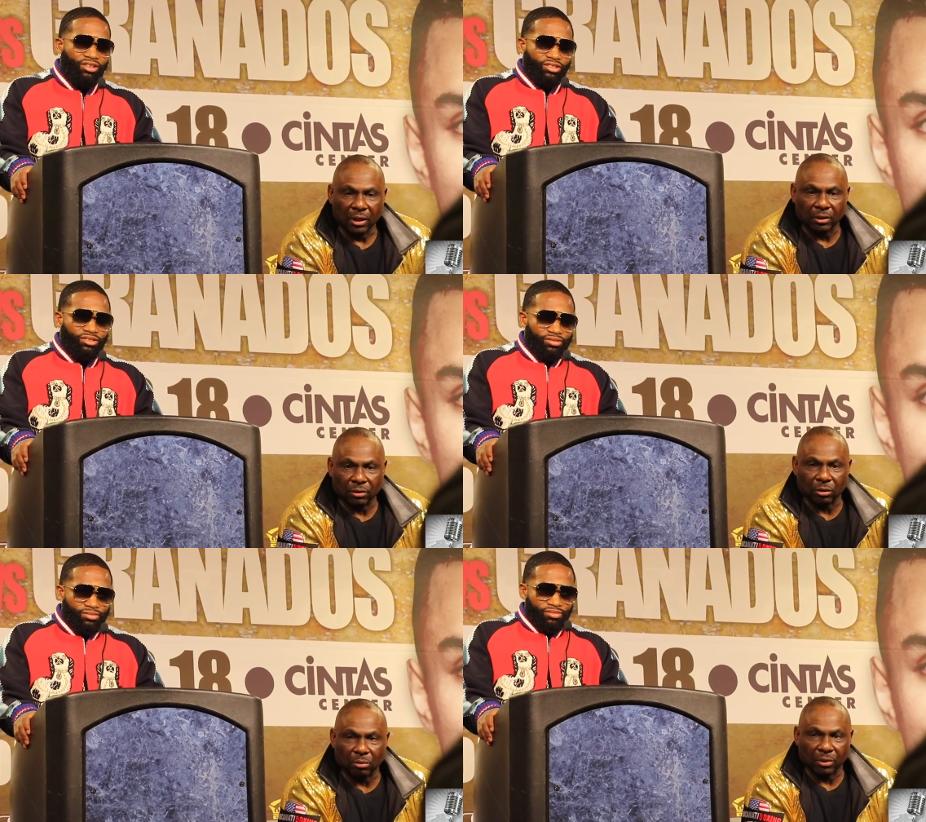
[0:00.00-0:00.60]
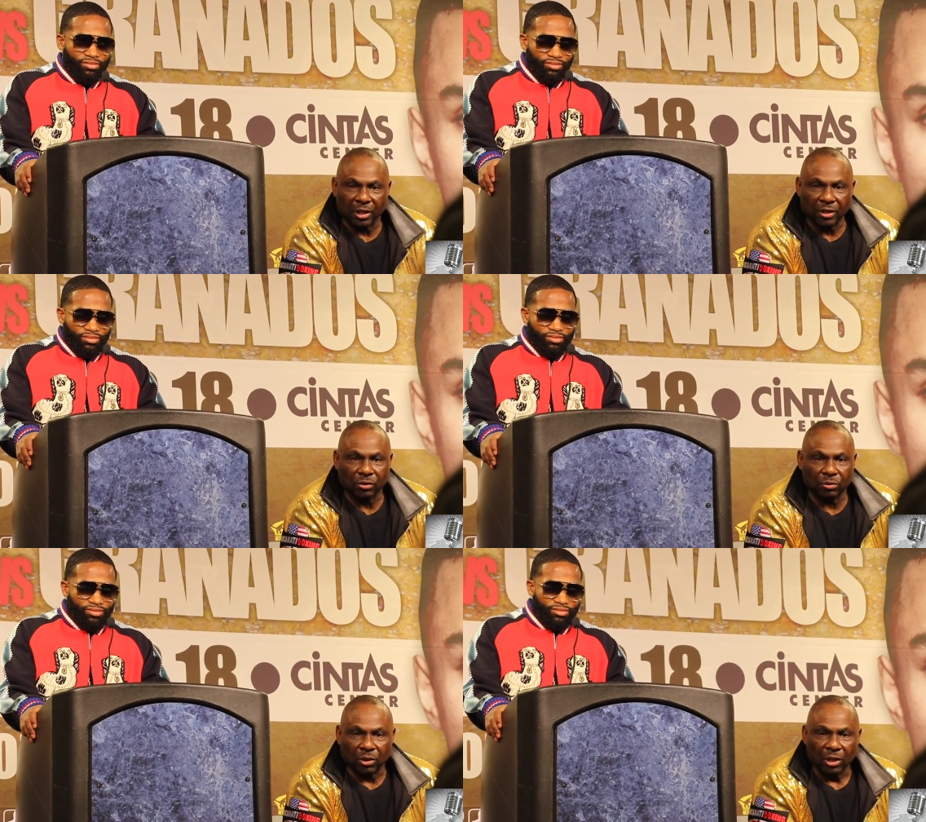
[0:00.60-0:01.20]
Speaker 1: and so
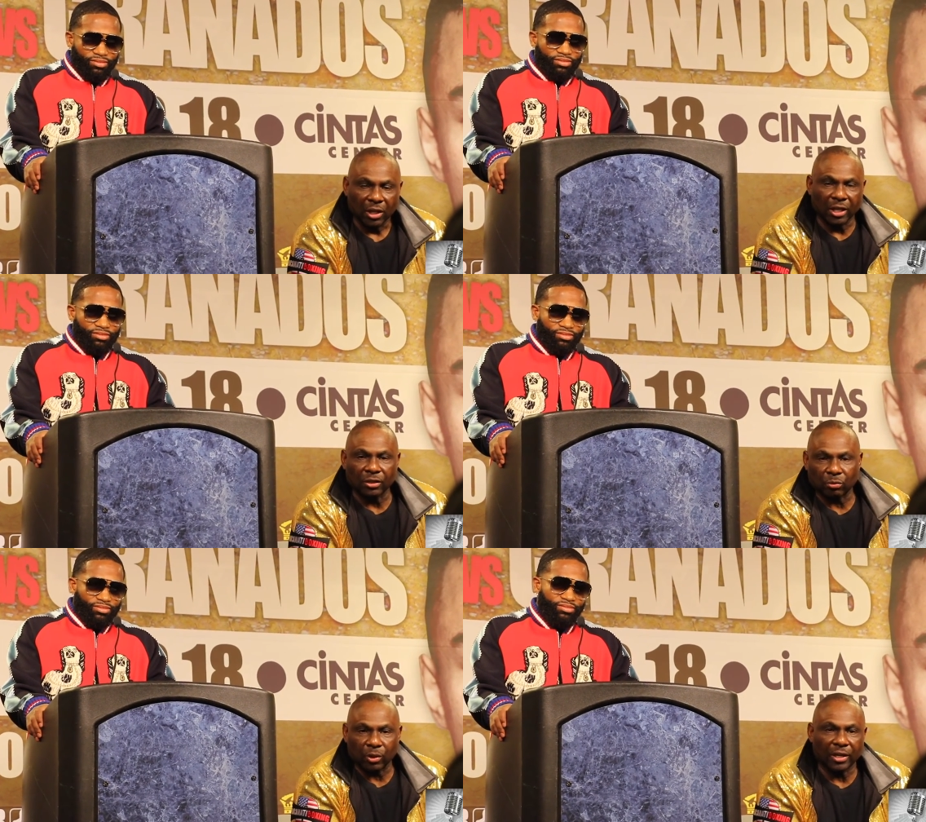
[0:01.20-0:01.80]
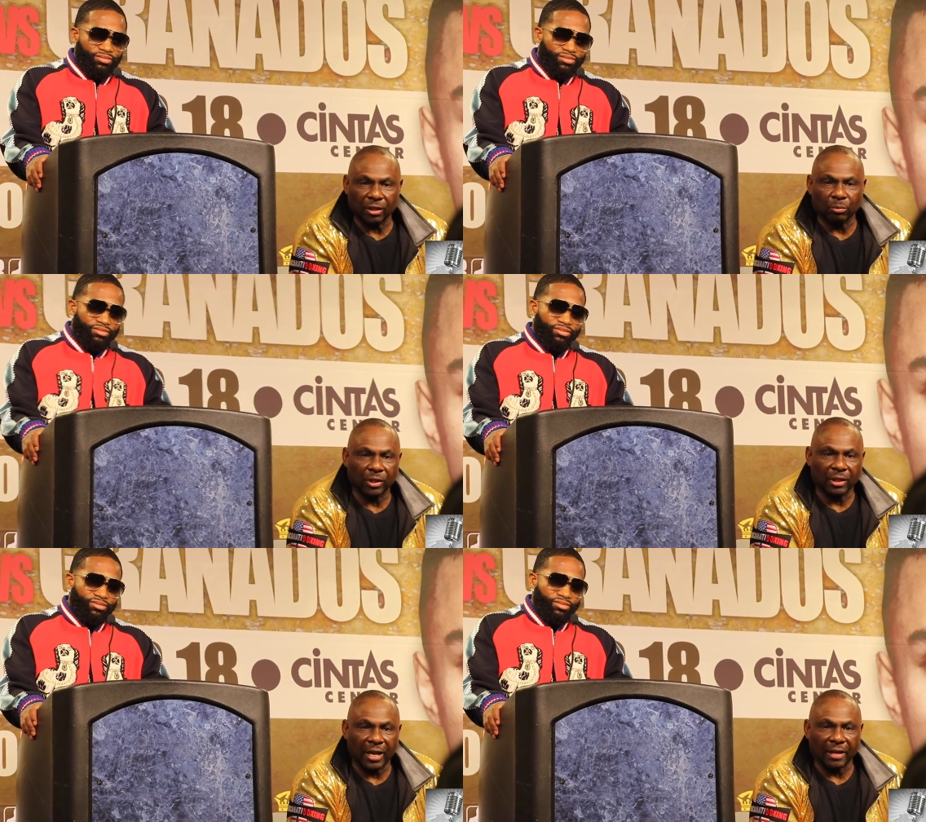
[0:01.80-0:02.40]
each each way that
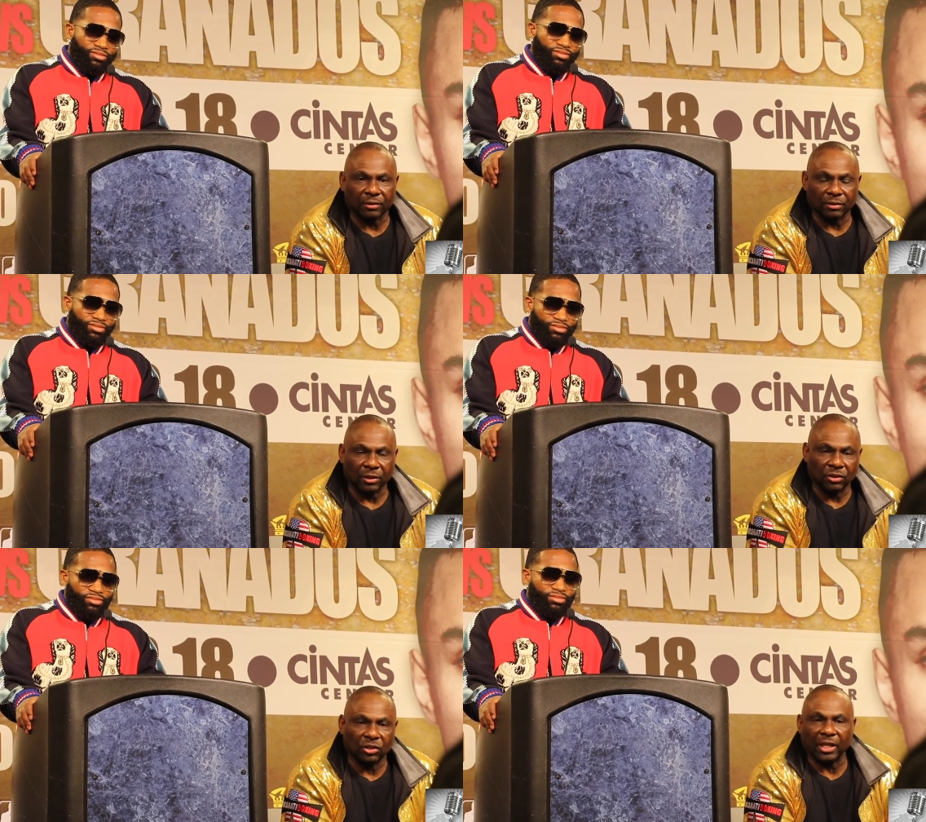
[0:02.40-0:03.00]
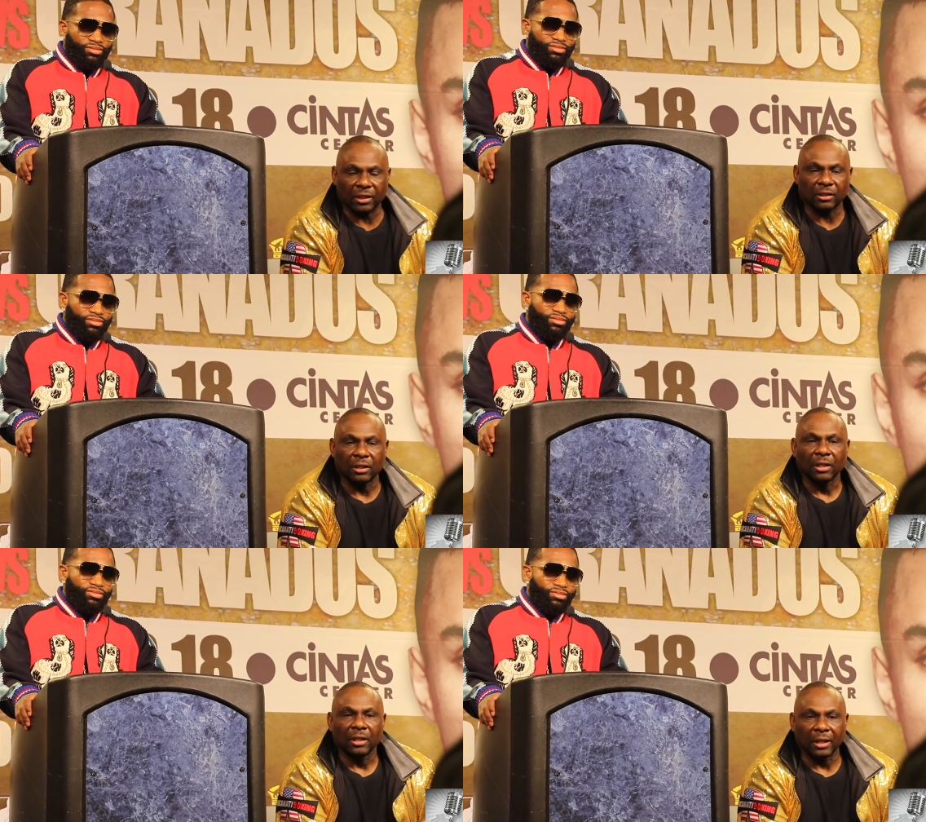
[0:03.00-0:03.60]
we had to adjust,
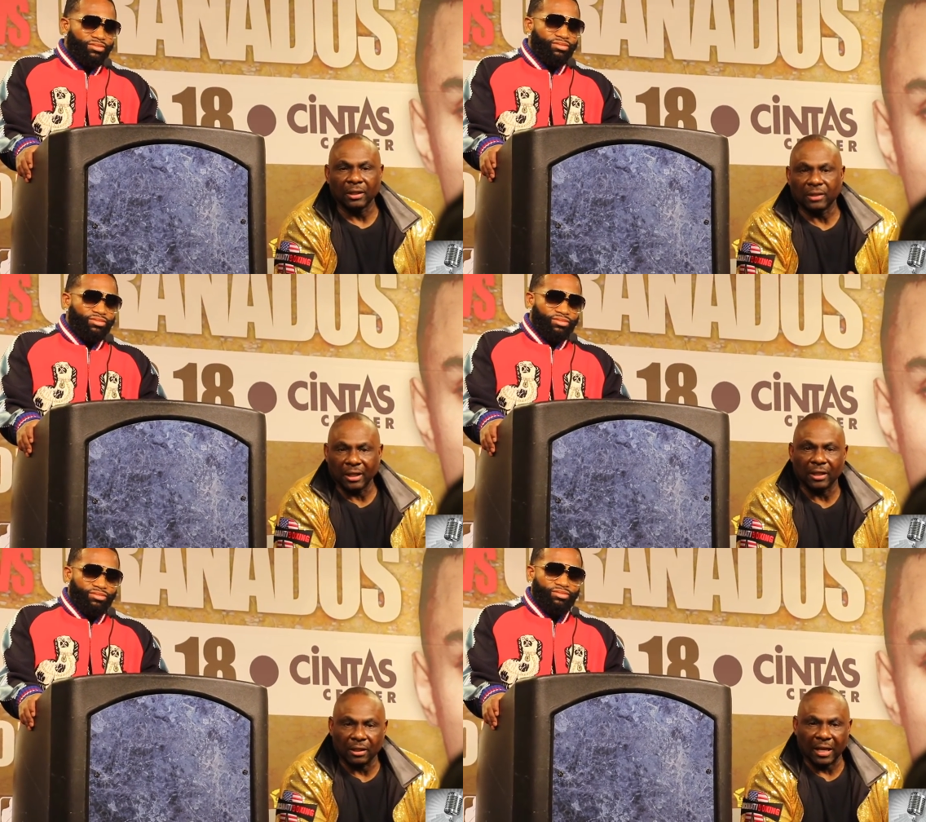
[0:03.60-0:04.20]
he did it.